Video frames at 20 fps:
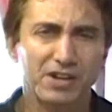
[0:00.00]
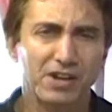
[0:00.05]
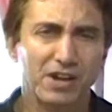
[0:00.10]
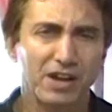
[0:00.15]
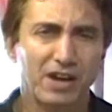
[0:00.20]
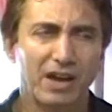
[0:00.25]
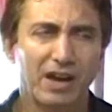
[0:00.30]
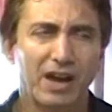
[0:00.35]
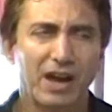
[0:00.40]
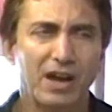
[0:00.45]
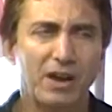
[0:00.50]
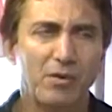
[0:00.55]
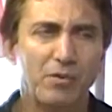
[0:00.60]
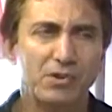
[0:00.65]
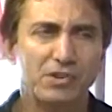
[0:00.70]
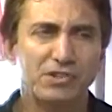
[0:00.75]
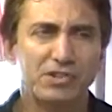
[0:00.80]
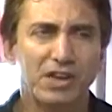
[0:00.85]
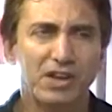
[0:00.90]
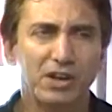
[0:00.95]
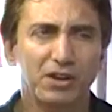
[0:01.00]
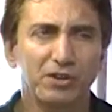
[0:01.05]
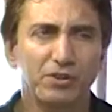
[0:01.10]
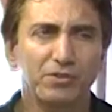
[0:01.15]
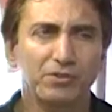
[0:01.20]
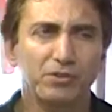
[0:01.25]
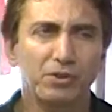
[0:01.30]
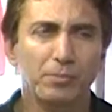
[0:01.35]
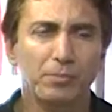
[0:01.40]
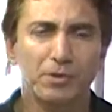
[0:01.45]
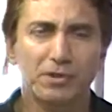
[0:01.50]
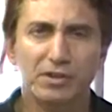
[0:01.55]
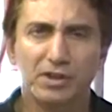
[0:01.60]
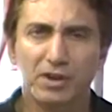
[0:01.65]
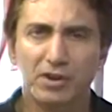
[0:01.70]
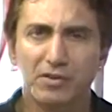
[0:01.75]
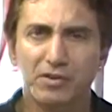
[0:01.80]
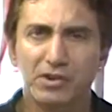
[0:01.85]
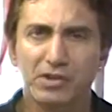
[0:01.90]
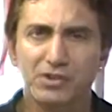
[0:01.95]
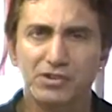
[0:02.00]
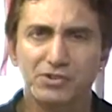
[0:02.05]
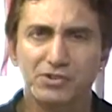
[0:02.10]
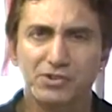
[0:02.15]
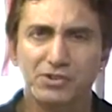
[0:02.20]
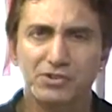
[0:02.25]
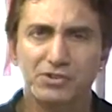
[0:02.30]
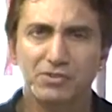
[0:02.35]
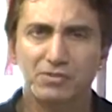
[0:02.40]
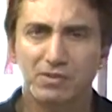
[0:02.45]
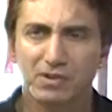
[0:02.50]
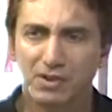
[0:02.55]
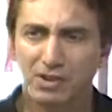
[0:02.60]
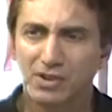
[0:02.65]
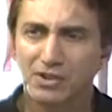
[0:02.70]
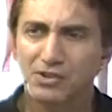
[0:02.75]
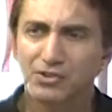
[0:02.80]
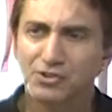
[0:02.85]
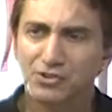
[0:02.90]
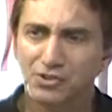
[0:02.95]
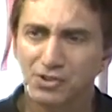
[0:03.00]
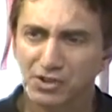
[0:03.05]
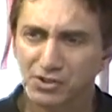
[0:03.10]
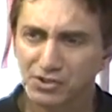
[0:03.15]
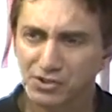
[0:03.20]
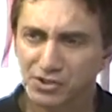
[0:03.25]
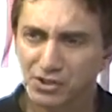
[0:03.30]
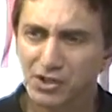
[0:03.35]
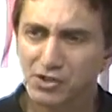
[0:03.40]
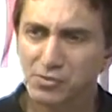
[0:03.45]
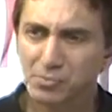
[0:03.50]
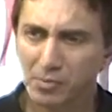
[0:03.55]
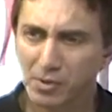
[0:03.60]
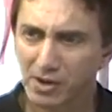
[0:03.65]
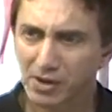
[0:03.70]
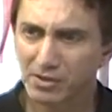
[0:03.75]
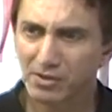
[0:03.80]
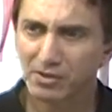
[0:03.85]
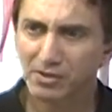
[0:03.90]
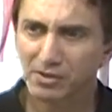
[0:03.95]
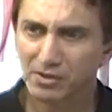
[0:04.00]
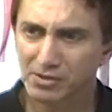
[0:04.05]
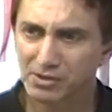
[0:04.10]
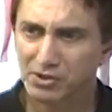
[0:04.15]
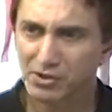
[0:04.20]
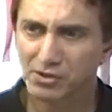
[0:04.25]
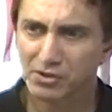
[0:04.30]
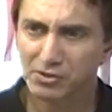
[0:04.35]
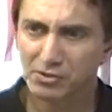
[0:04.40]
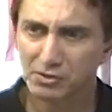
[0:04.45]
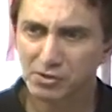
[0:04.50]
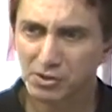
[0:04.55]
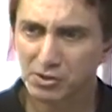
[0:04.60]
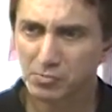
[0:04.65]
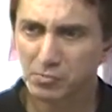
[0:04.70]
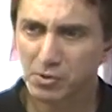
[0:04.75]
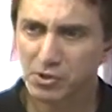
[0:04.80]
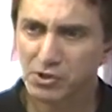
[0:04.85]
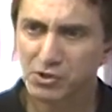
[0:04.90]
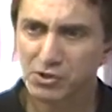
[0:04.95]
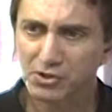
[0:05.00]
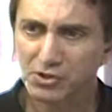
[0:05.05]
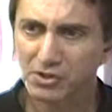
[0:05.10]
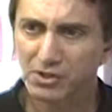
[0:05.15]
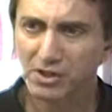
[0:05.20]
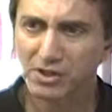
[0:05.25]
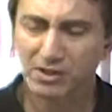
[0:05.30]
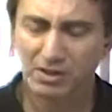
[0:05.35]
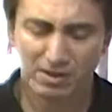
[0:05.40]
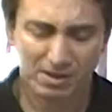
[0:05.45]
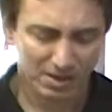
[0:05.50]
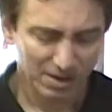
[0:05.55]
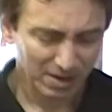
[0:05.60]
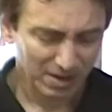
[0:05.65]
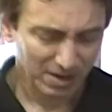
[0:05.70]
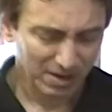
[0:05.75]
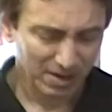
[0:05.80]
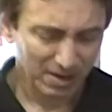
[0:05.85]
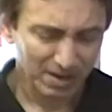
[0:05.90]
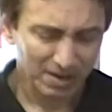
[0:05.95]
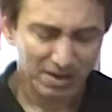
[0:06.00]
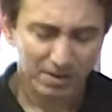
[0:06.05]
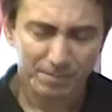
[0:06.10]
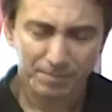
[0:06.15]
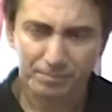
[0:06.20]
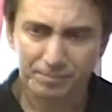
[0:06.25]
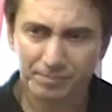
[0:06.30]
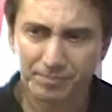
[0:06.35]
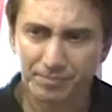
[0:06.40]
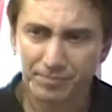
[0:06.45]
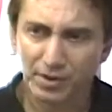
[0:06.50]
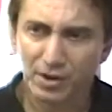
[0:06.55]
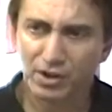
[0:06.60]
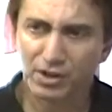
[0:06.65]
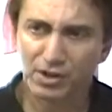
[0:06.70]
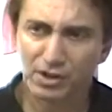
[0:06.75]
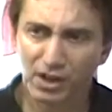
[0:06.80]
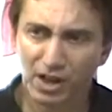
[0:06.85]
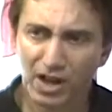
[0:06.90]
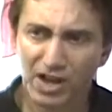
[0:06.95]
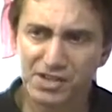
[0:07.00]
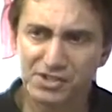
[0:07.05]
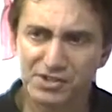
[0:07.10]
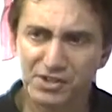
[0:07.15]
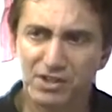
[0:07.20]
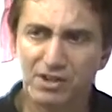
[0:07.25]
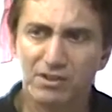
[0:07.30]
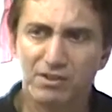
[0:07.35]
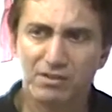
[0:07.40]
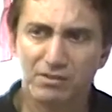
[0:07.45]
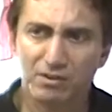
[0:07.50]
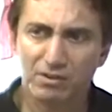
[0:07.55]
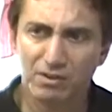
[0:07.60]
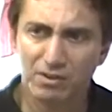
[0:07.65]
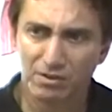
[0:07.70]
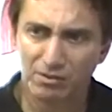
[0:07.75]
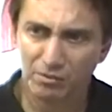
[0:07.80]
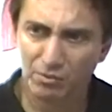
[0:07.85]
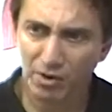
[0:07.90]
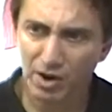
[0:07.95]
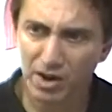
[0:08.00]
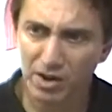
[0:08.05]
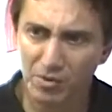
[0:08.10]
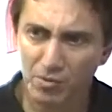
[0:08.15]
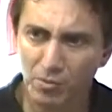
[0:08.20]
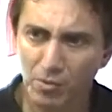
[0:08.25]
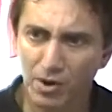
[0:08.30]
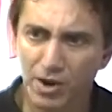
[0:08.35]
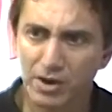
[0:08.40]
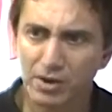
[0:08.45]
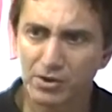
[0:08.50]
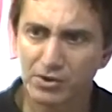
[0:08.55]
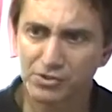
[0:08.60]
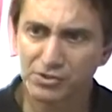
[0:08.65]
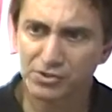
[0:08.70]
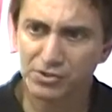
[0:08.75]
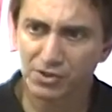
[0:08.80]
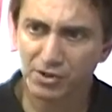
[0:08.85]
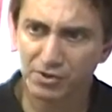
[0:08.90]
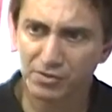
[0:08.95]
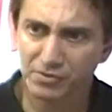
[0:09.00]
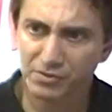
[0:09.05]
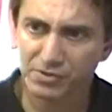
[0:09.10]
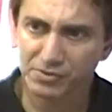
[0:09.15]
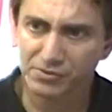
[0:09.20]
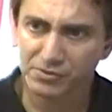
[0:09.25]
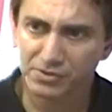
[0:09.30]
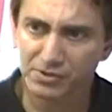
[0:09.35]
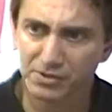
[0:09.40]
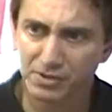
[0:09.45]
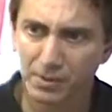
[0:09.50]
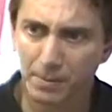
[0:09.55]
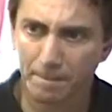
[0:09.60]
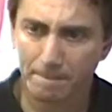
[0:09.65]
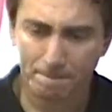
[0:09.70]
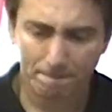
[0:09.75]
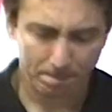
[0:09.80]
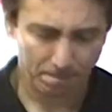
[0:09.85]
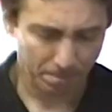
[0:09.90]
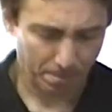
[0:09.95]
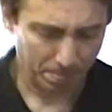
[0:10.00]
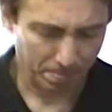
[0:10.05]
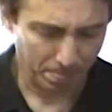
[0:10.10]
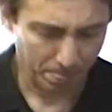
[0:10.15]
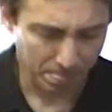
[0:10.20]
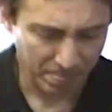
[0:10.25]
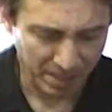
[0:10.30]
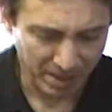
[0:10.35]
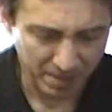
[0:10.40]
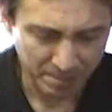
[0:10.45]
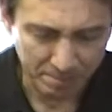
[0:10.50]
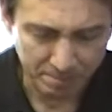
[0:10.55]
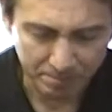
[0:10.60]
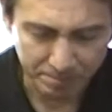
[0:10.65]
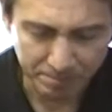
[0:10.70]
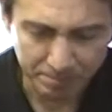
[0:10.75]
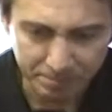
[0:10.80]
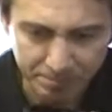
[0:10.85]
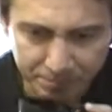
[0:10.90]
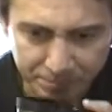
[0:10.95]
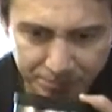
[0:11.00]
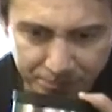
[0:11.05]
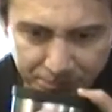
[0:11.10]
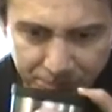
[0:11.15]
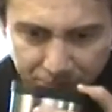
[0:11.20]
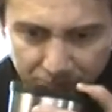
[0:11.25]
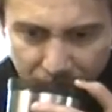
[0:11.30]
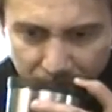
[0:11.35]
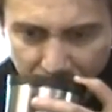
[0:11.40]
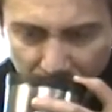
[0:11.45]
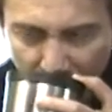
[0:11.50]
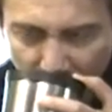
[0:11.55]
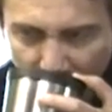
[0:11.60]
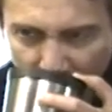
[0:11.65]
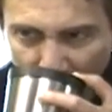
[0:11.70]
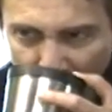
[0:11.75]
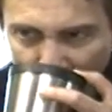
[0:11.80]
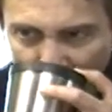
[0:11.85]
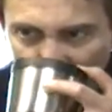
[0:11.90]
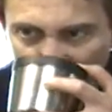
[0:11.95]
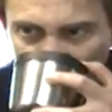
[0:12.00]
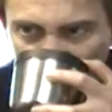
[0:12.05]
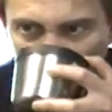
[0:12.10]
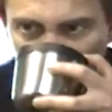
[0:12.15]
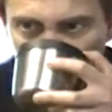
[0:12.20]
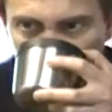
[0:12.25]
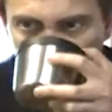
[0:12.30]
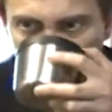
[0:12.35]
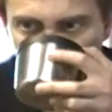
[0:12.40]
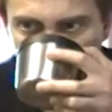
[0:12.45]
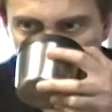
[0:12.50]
had, I always held libertarians in, in suspect. This is suspicious. Of course. Of course. They're closet right-wing conservatives. They're on, on the uh, fiscal issues.